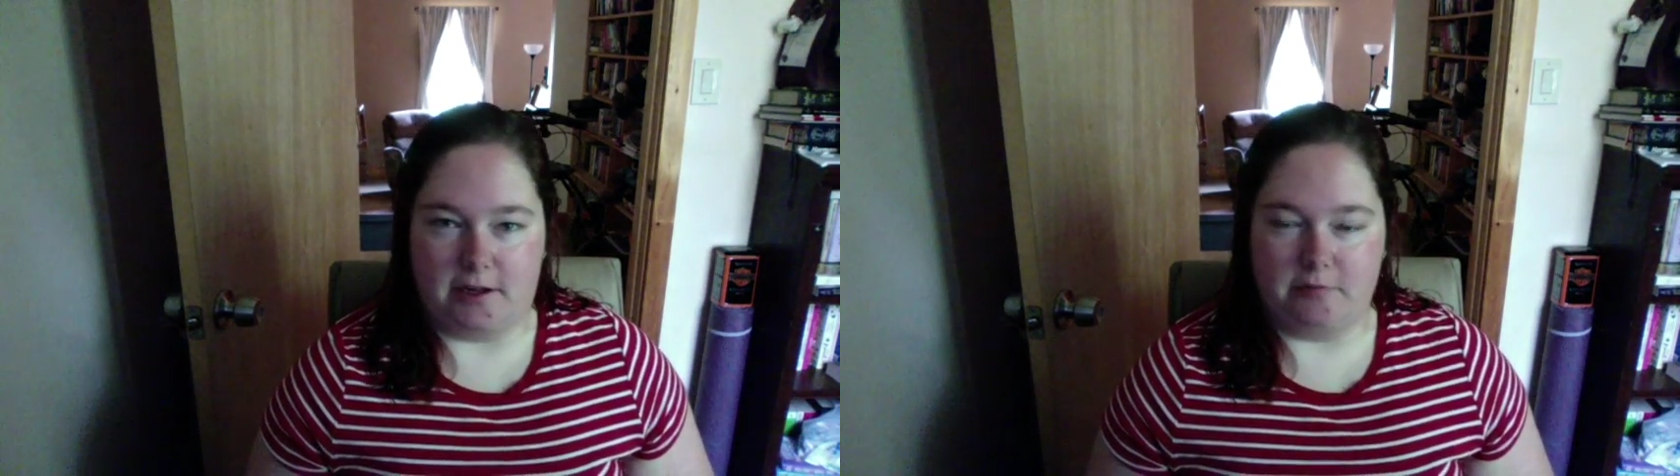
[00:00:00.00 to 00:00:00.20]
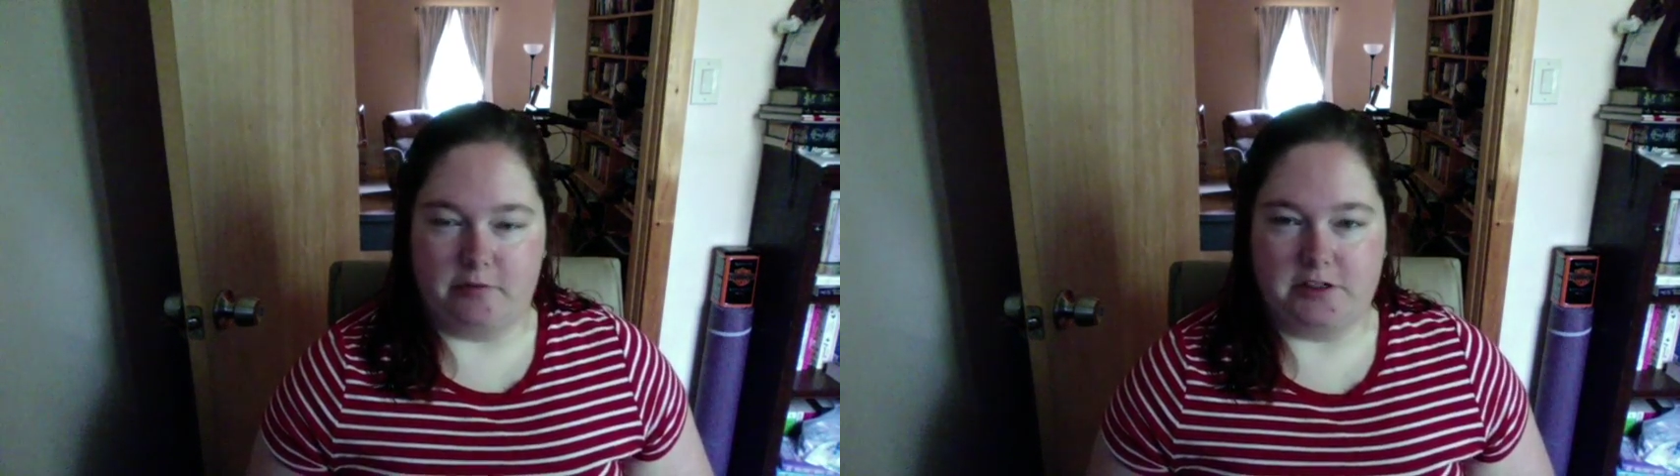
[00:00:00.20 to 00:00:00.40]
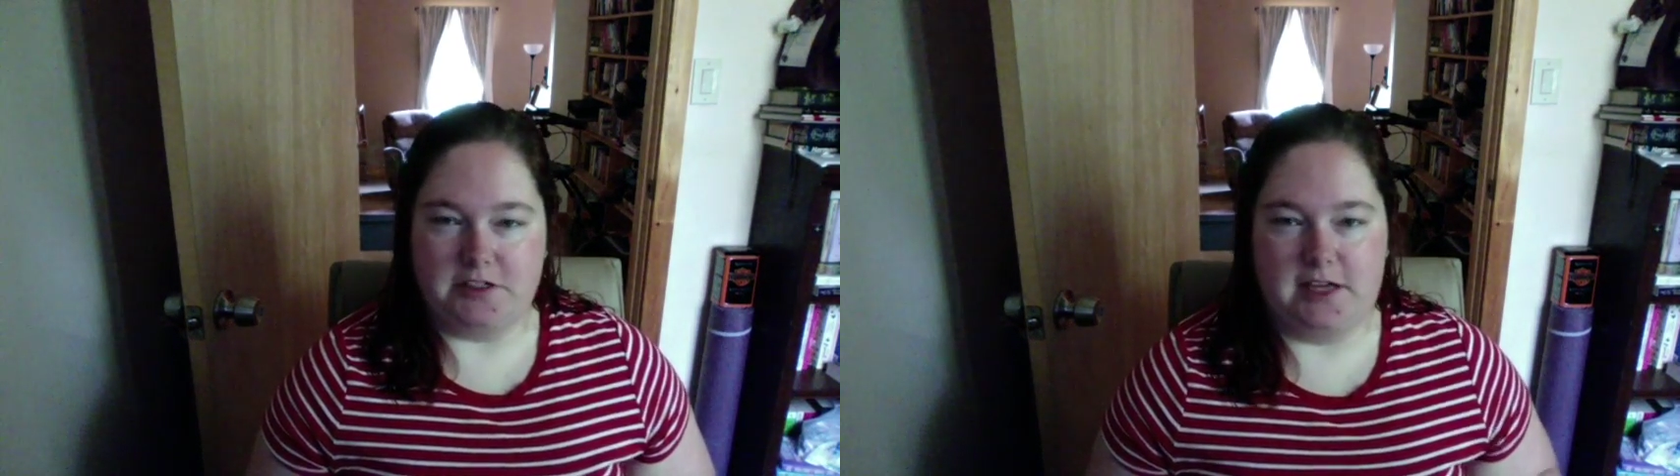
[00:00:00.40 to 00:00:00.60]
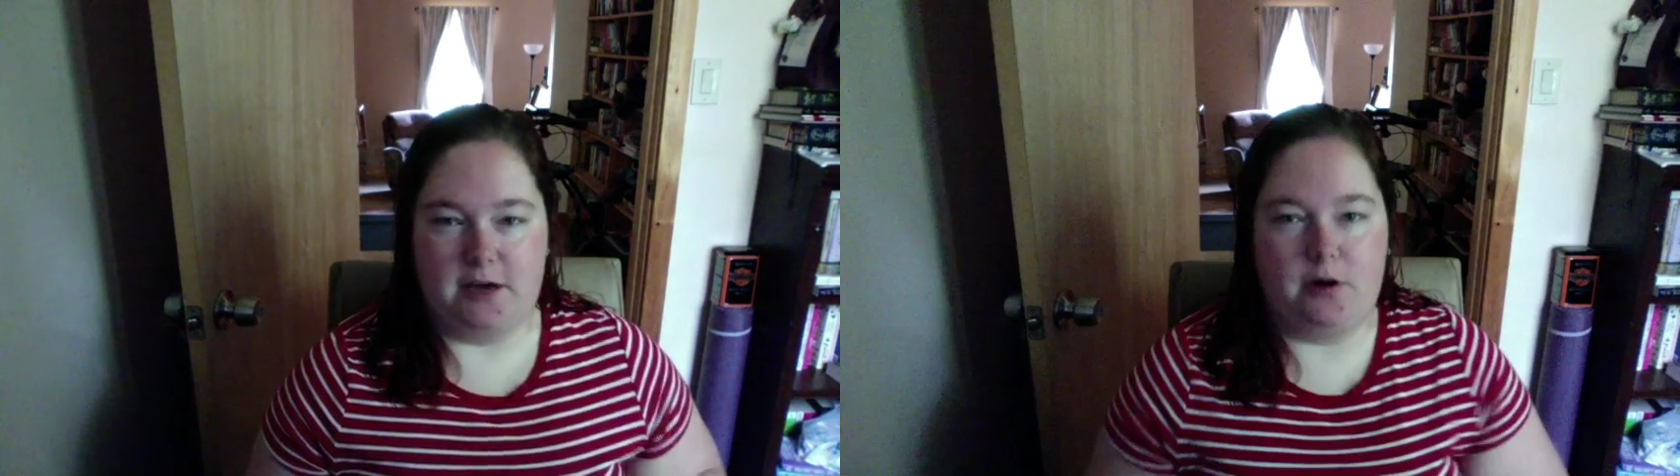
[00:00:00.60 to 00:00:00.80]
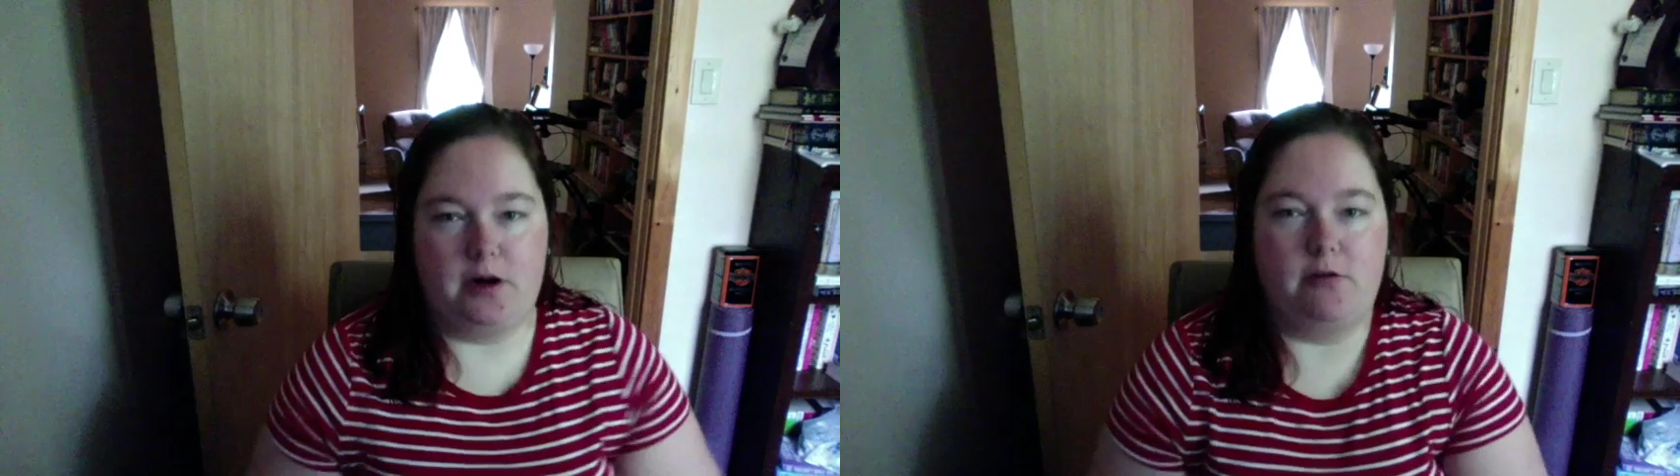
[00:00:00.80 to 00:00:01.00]
Firstly, I
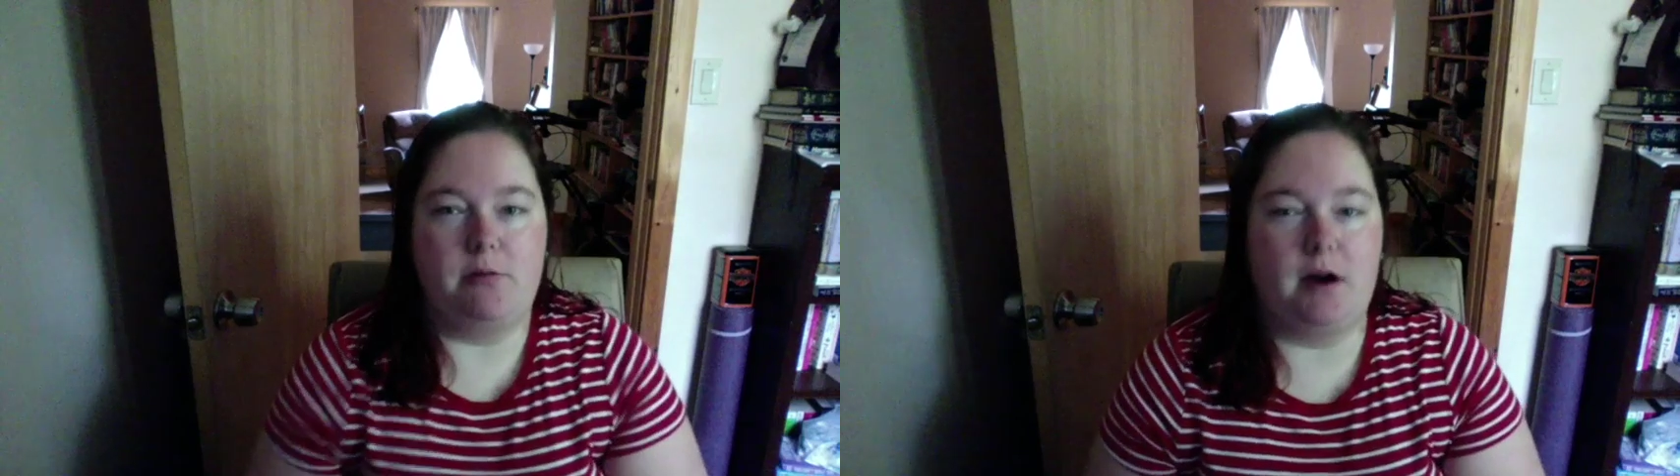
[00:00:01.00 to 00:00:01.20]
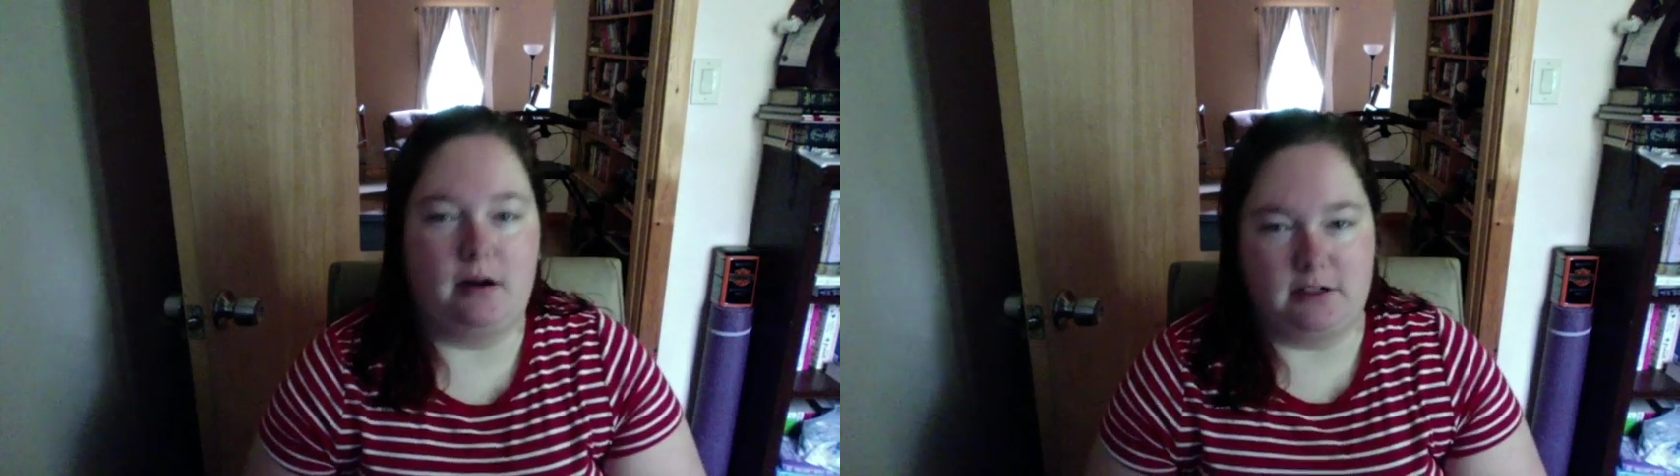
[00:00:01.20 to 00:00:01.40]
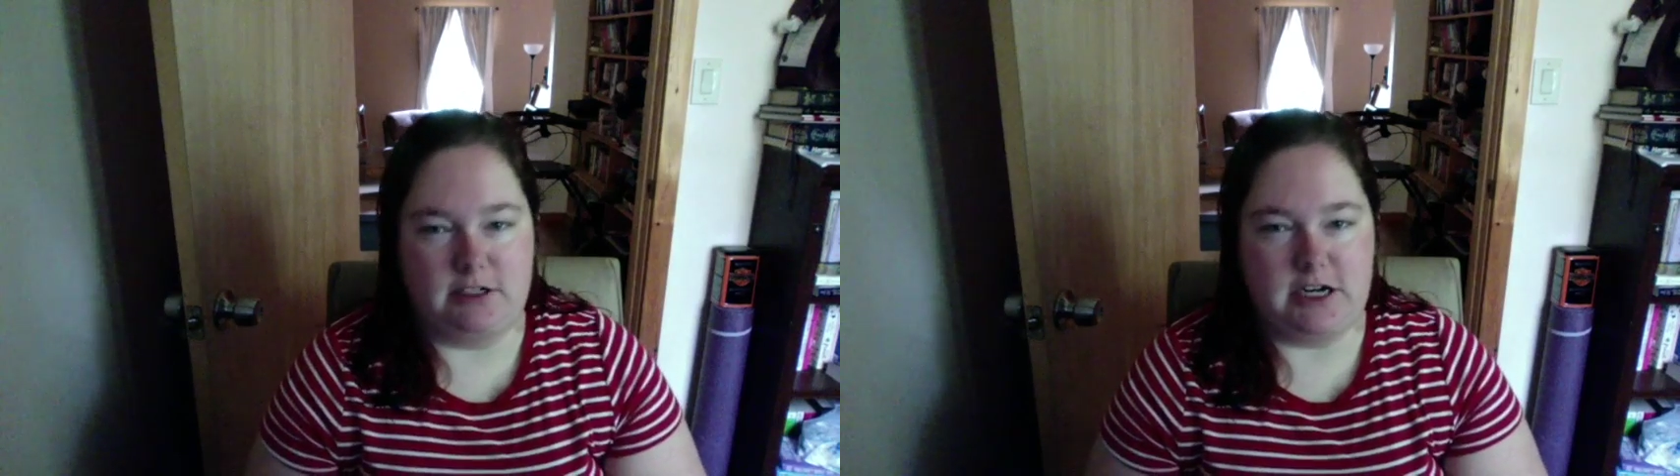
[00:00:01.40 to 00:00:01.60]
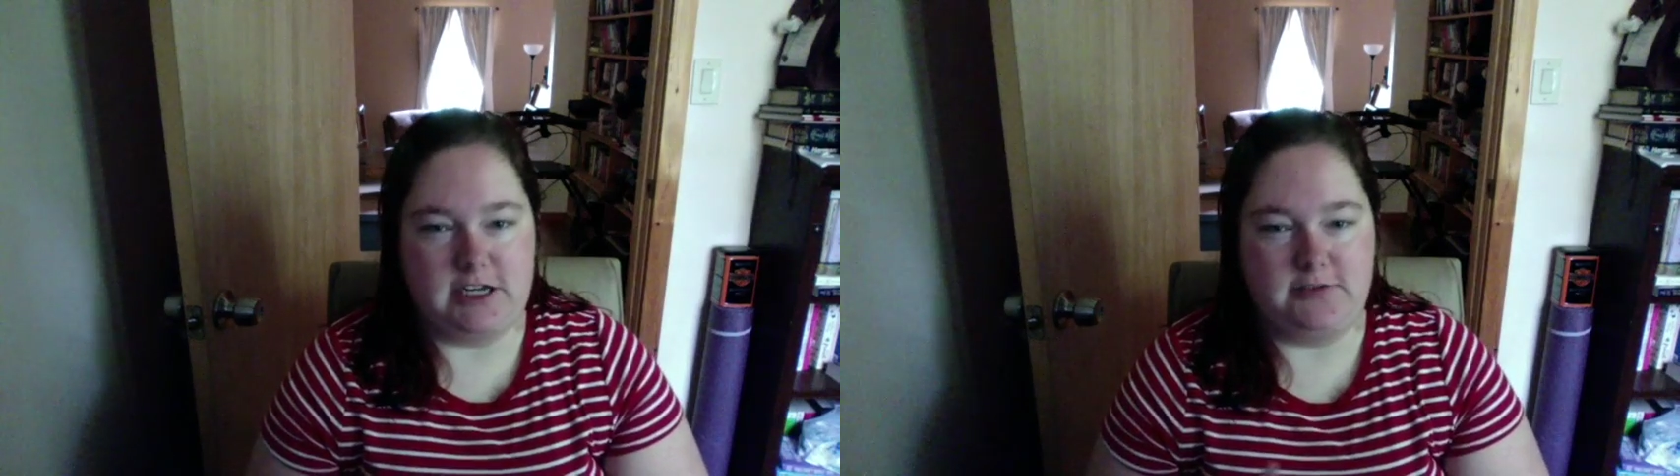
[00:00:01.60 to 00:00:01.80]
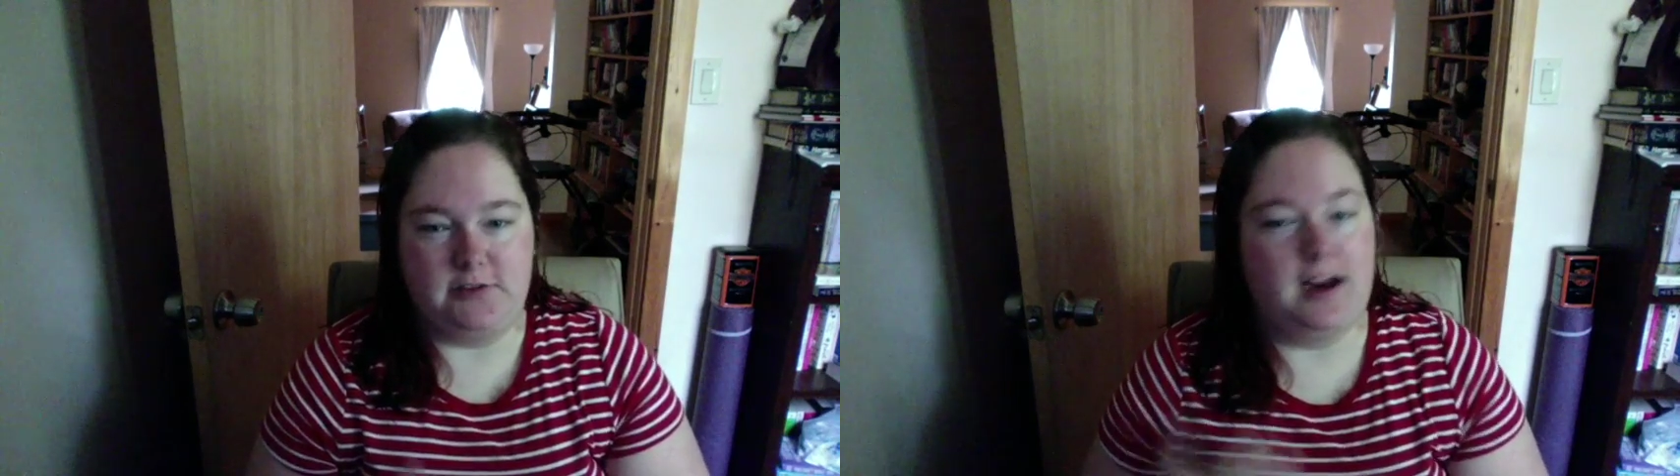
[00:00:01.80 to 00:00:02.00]
want to
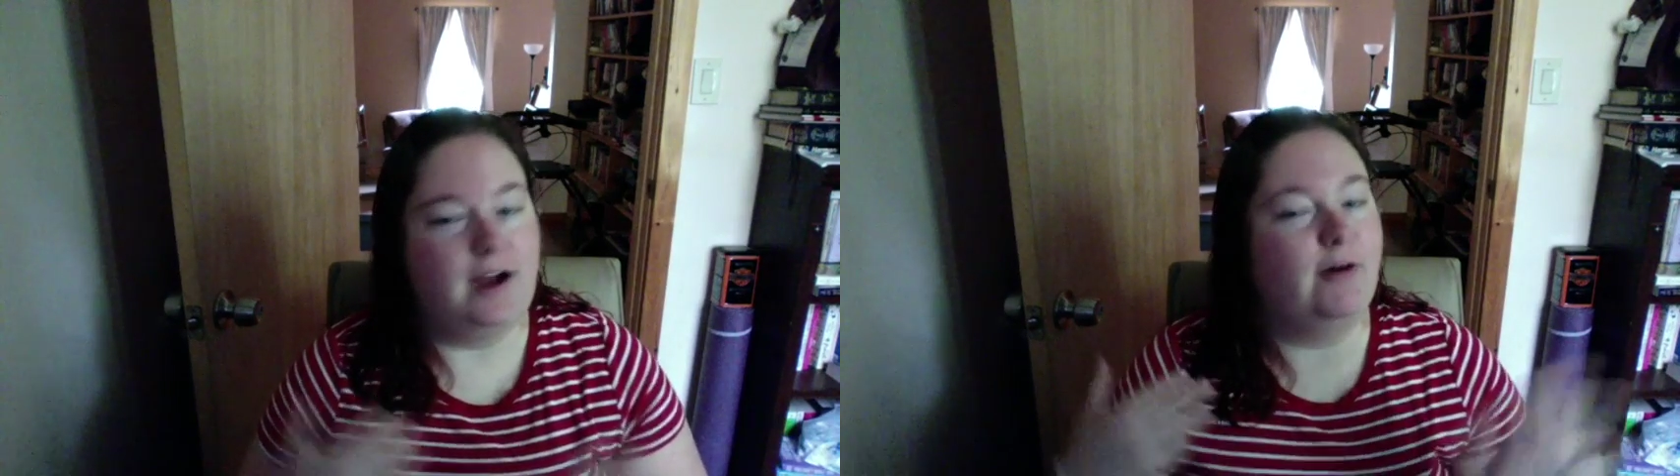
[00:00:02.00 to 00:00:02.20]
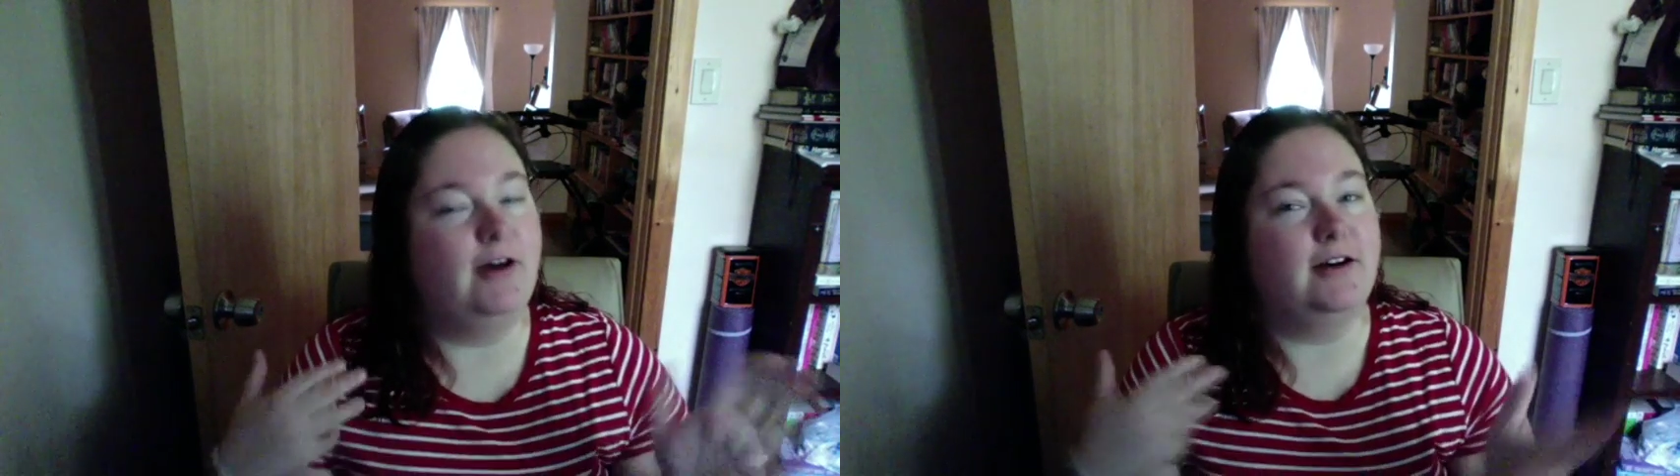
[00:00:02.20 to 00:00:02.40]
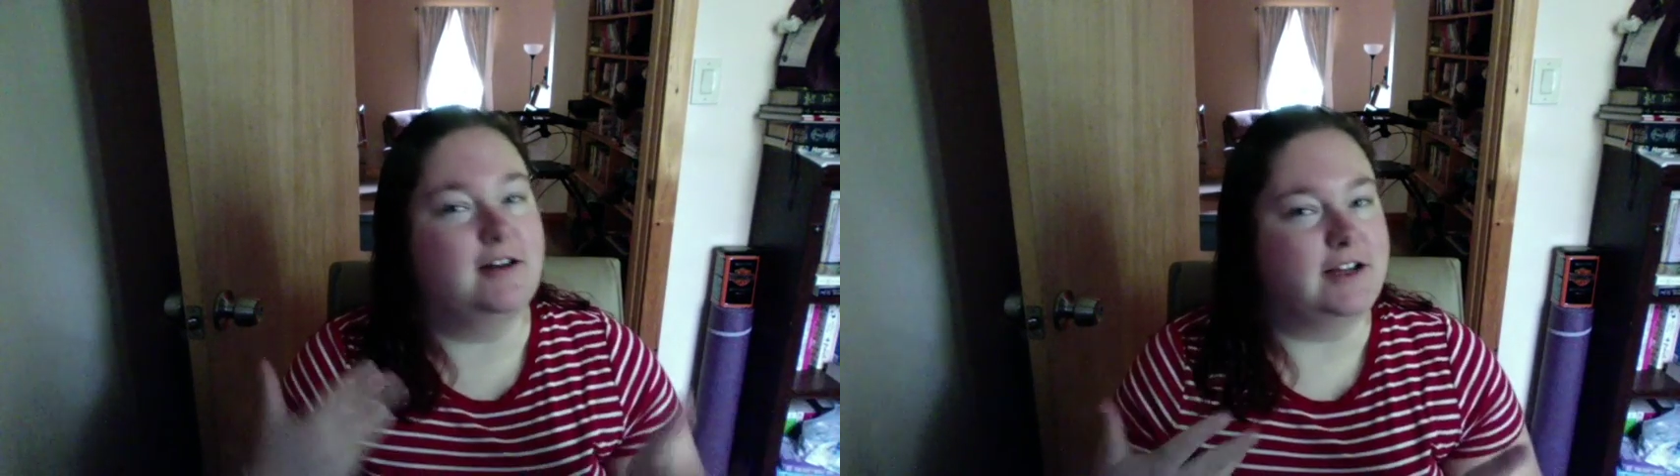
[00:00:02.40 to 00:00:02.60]
apologize for how I look.